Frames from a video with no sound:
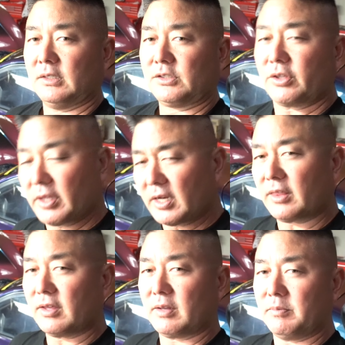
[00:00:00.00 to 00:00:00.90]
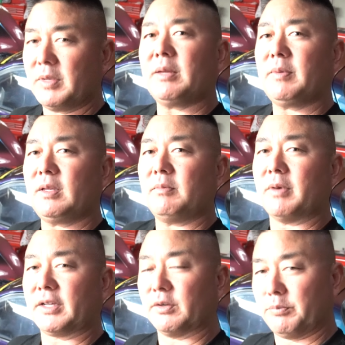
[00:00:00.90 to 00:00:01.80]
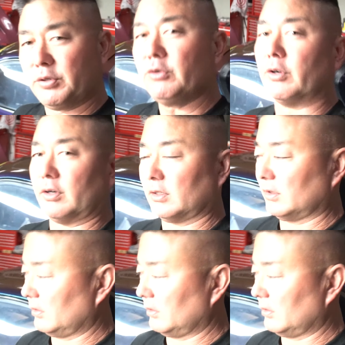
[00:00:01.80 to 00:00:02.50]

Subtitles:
So then I thought maybe my computer